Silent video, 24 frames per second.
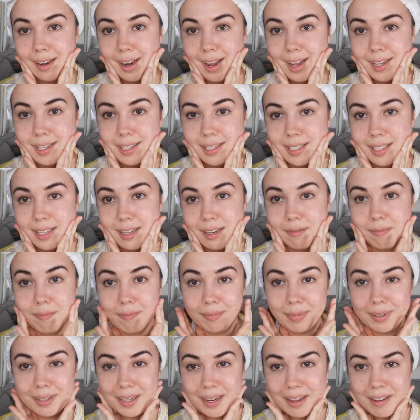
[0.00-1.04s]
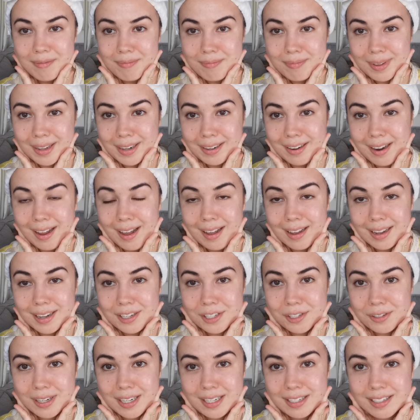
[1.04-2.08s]
nice and plump and
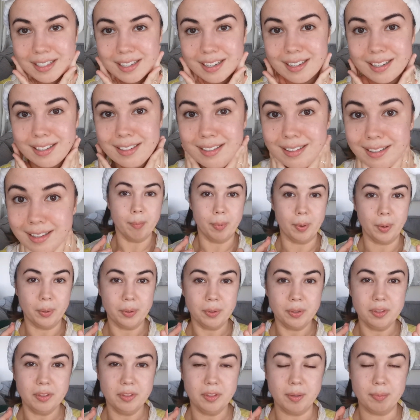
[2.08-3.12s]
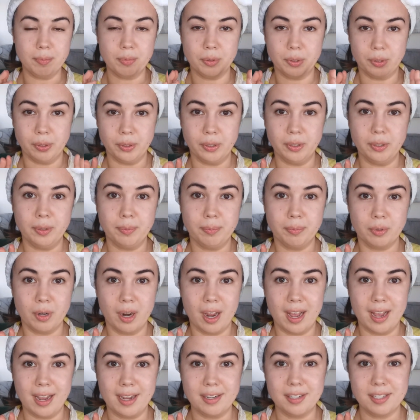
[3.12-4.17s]
hydrated. Both the Pure
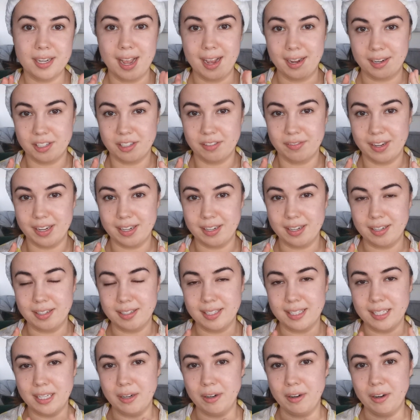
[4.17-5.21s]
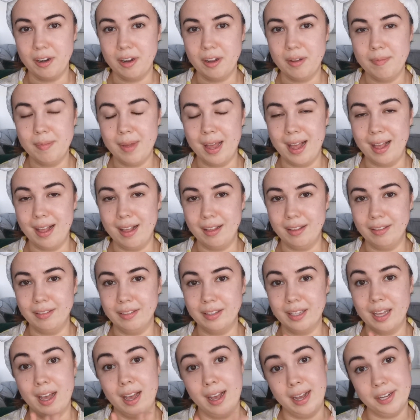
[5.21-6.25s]
Bright Activating Serum
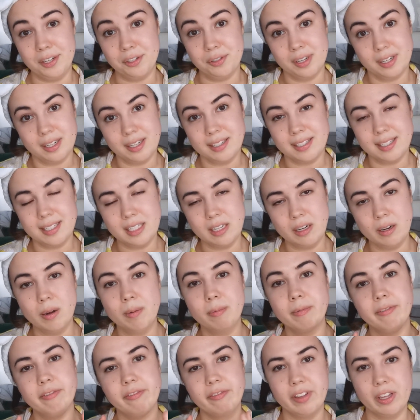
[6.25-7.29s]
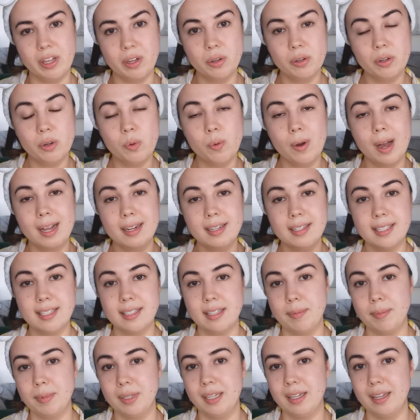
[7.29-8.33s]
and the Hydrating Serum feel quite
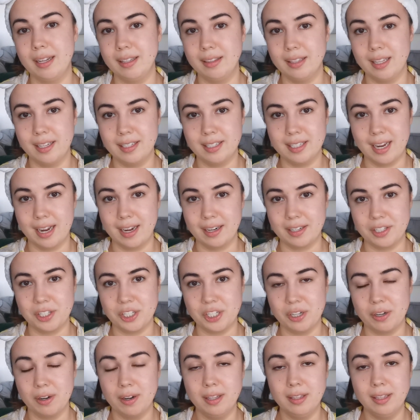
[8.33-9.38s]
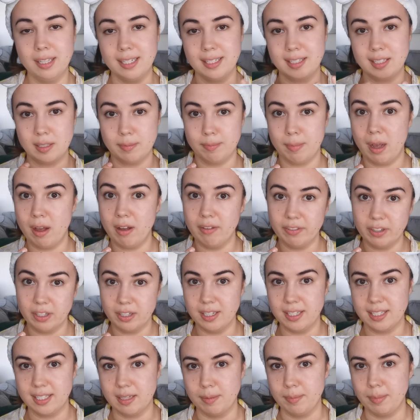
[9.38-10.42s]
similar in their texture, and they smell
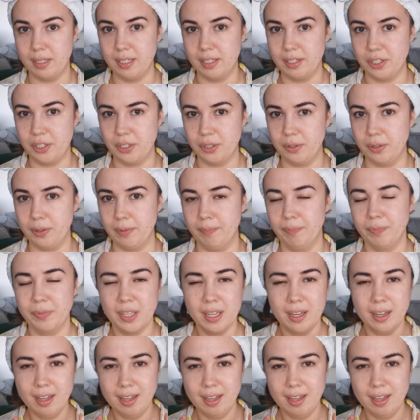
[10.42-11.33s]
very similar too.